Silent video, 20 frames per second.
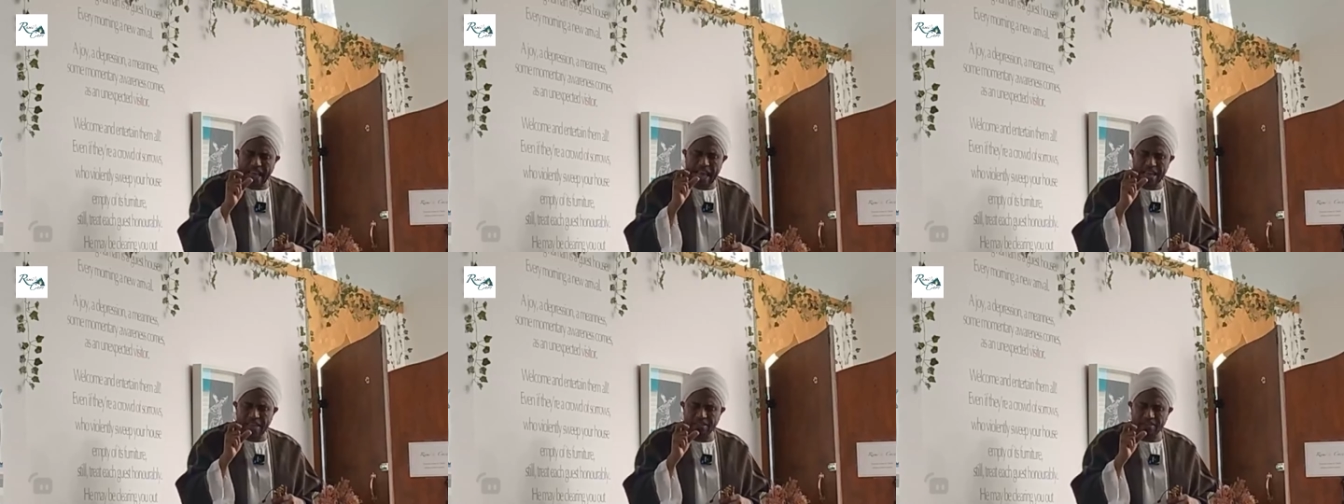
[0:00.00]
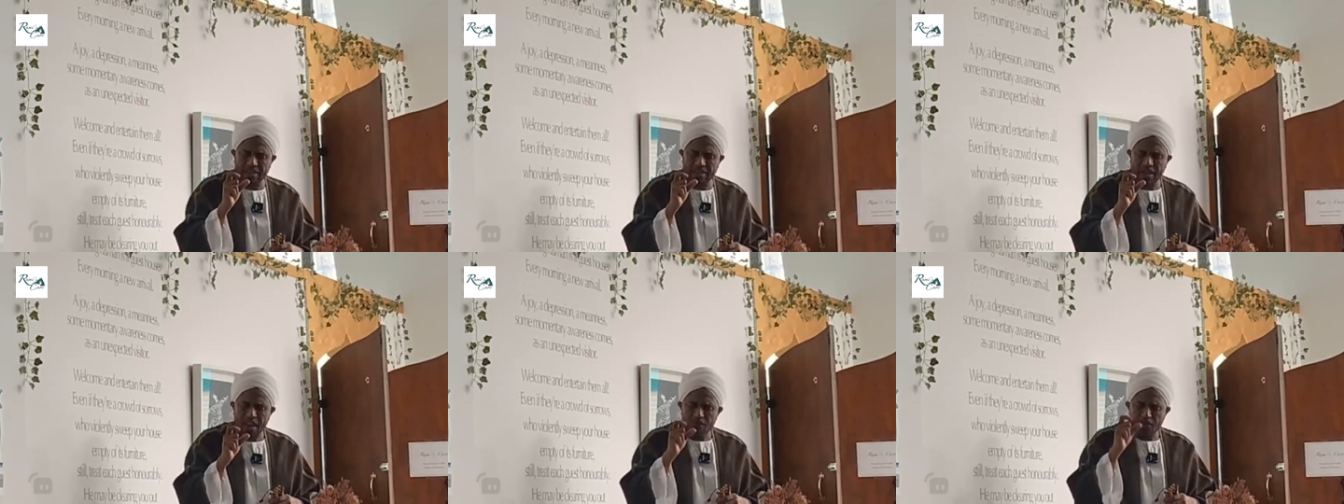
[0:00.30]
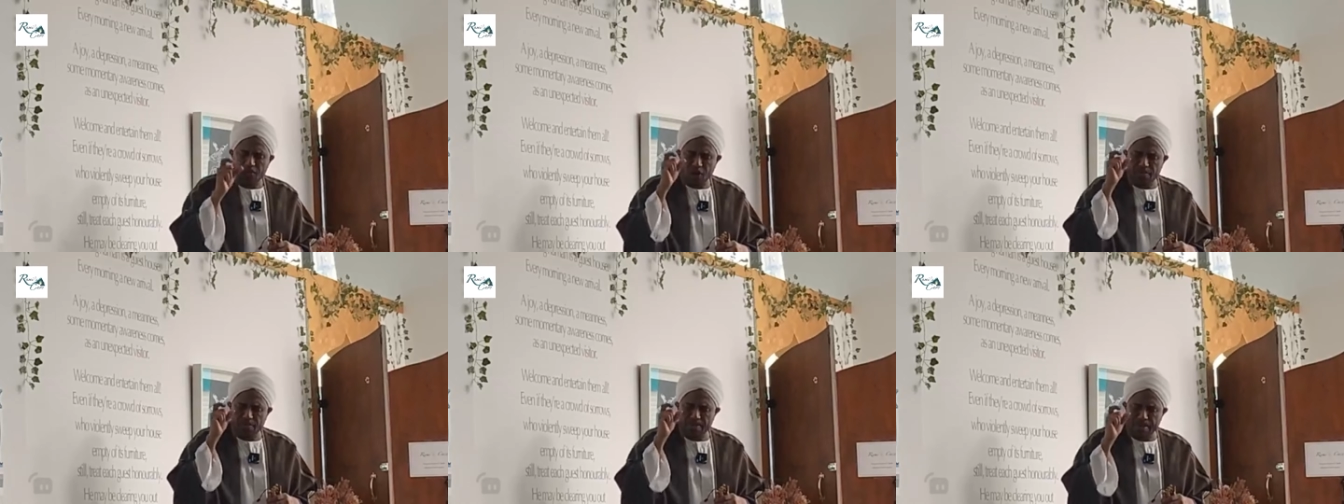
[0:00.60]
days
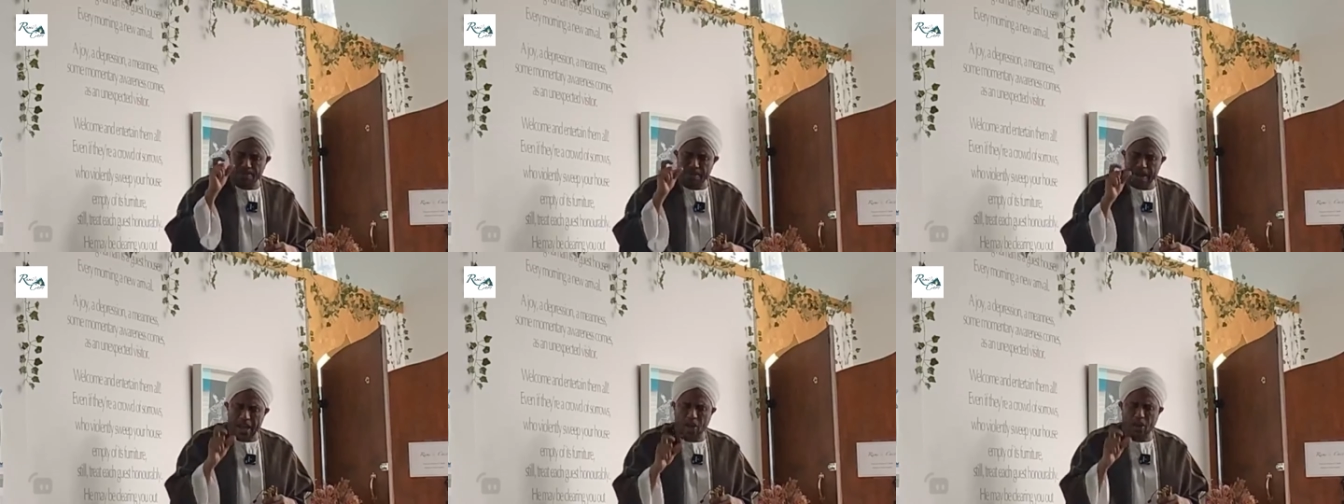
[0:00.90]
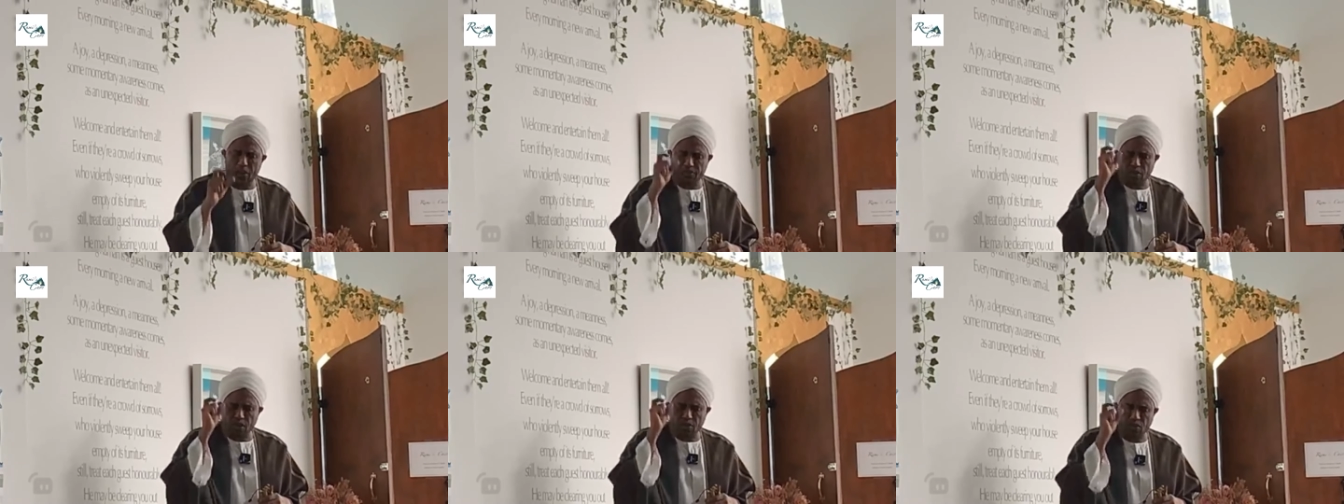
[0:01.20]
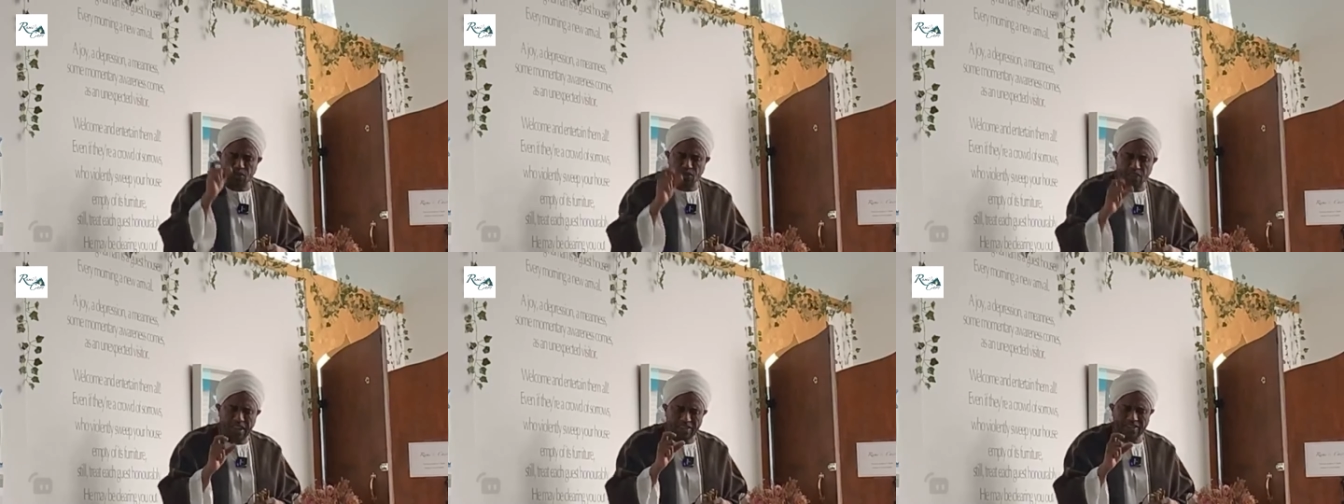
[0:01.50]
from the break of dawn
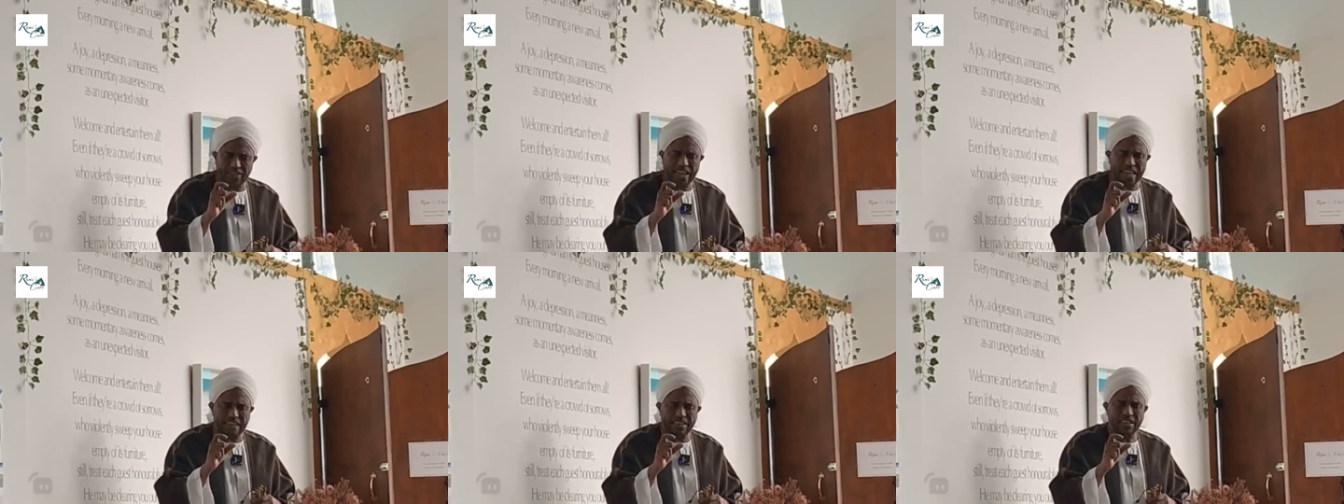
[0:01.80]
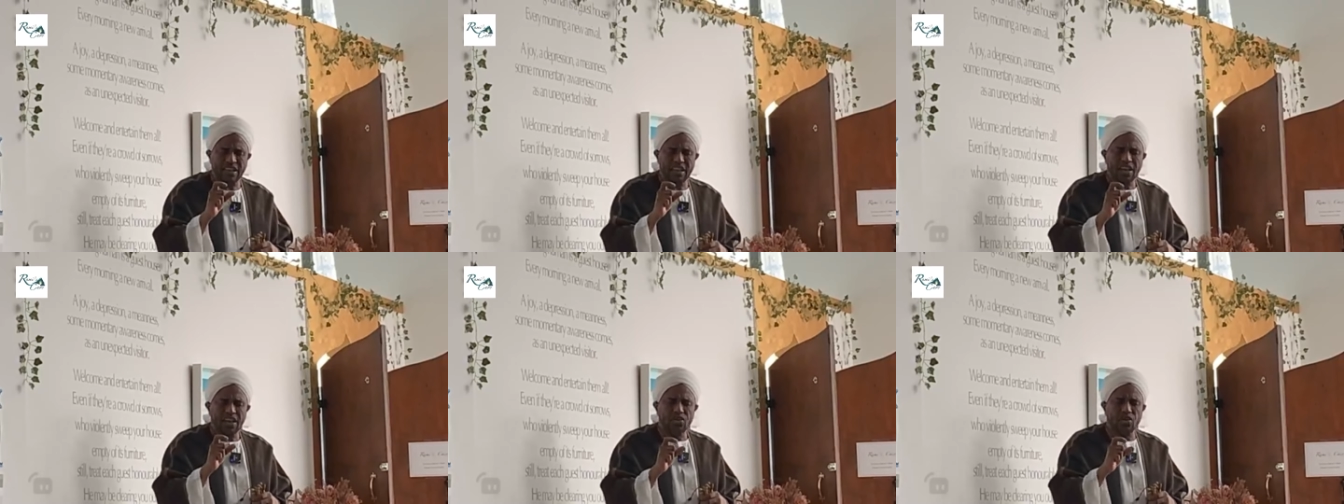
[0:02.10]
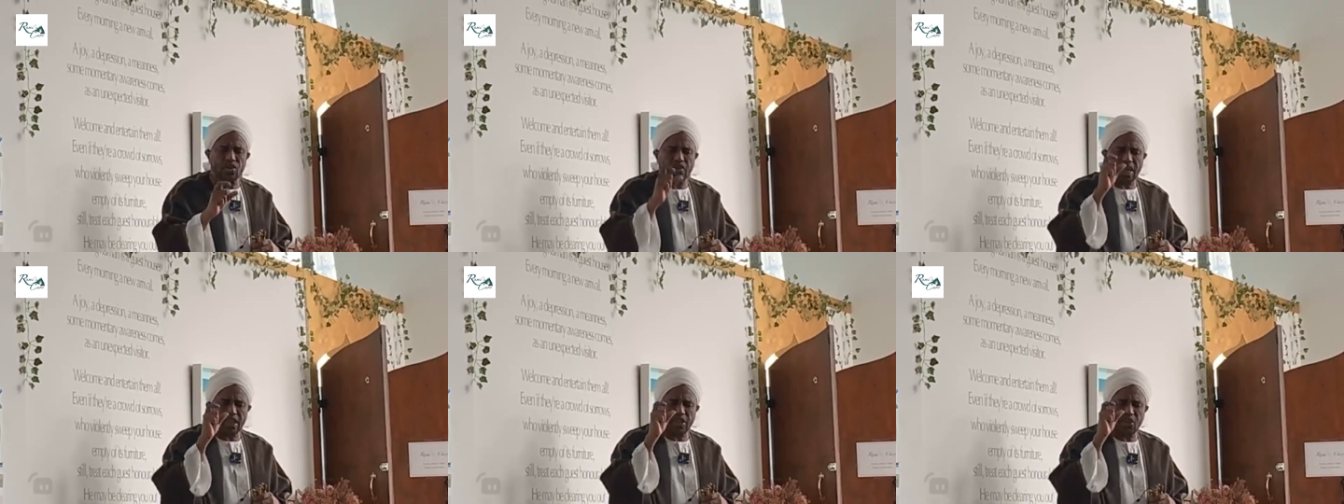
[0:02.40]
to sunset
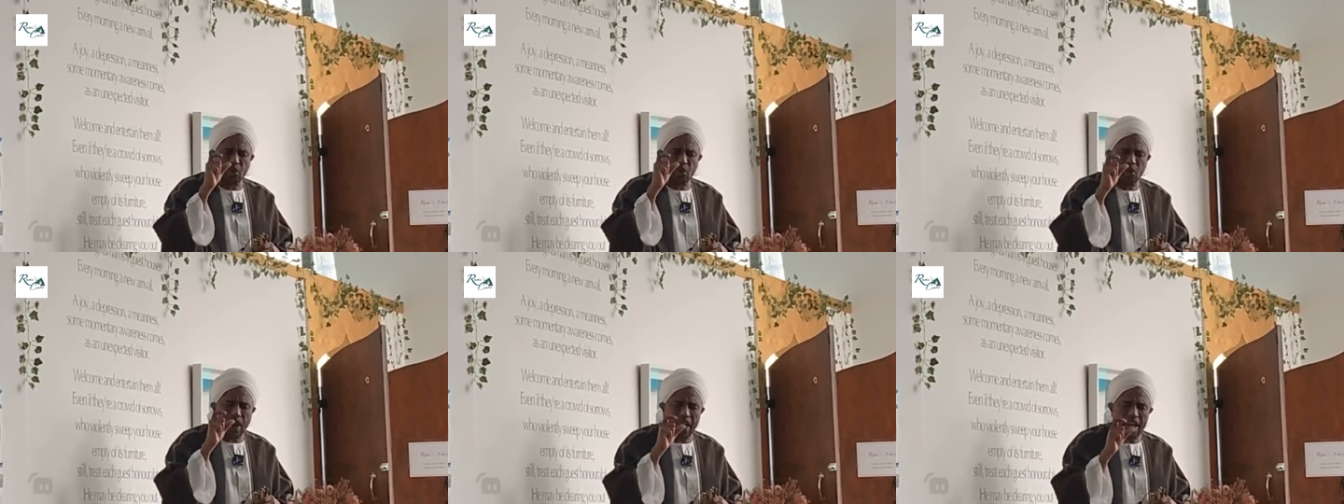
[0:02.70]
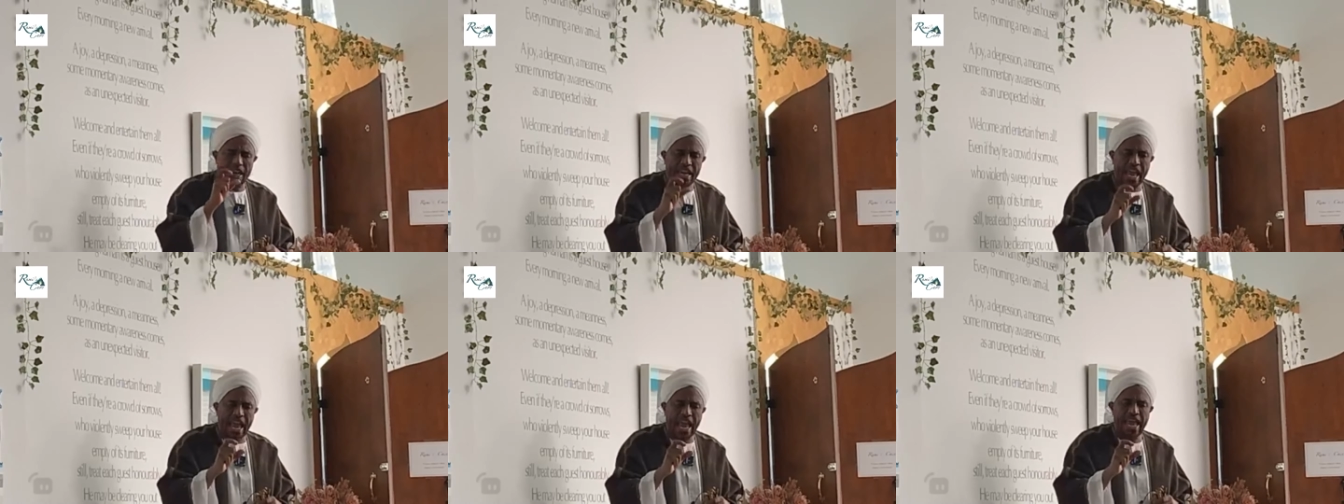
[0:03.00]
so that you can